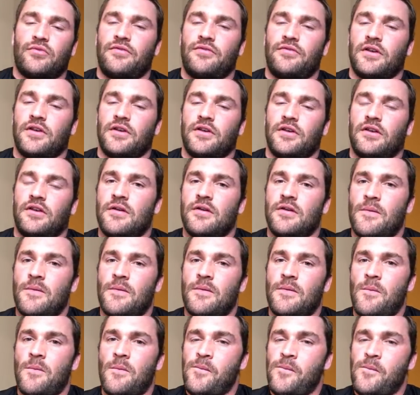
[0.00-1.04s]
That's what I think.
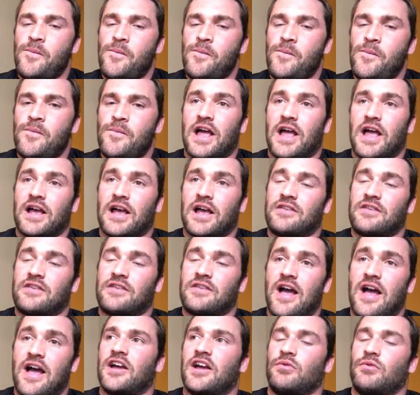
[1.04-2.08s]
Like
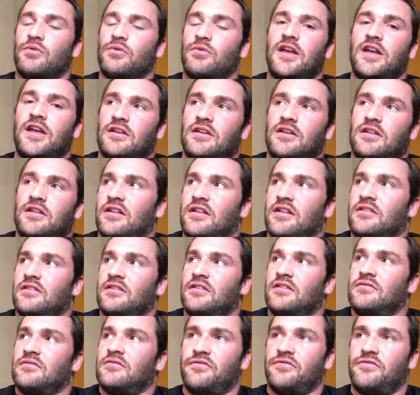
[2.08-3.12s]
guys like Regan,
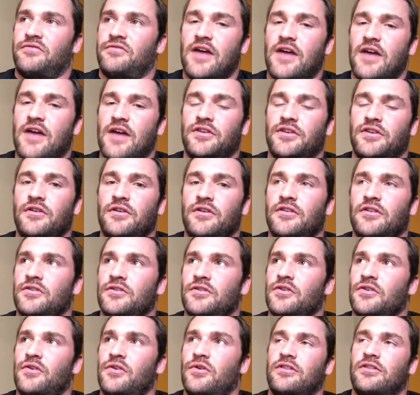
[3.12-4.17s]
in 5 years,
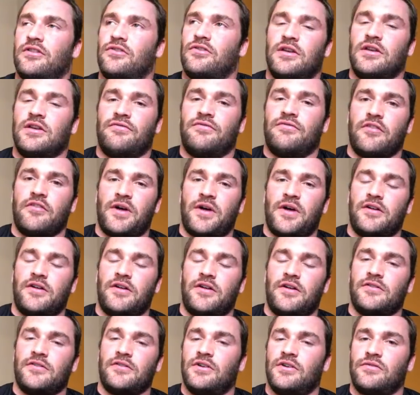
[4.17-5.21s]
you know, he had 25
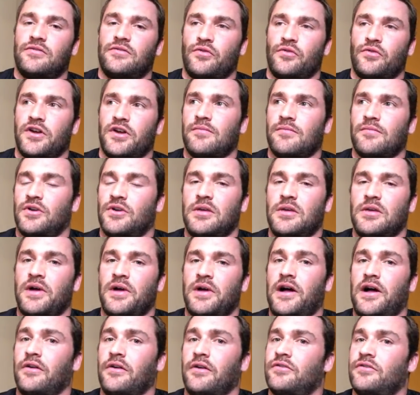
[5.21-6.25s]
pounds to his frame, 30
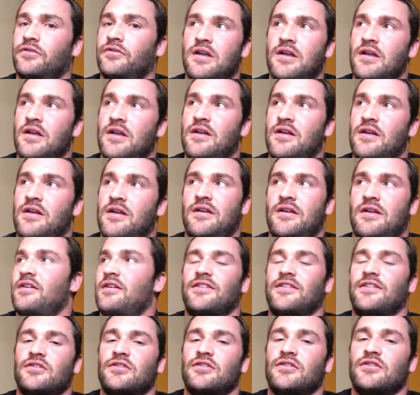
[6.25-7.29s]
pounds.
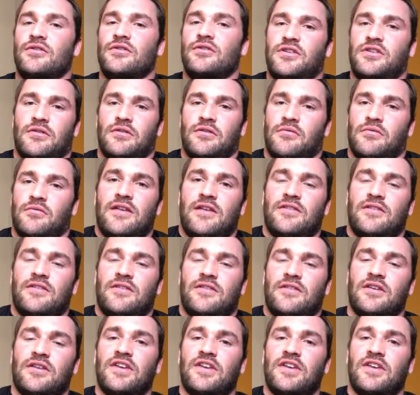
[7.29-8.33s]
He's going to look
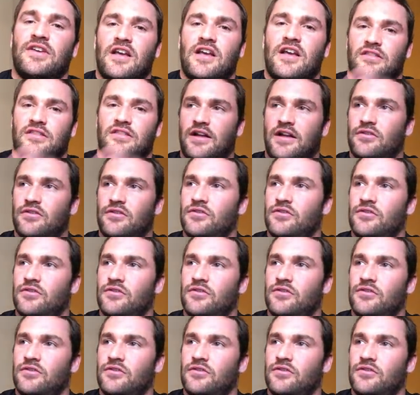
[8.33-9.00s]
amazing. I think he got that, you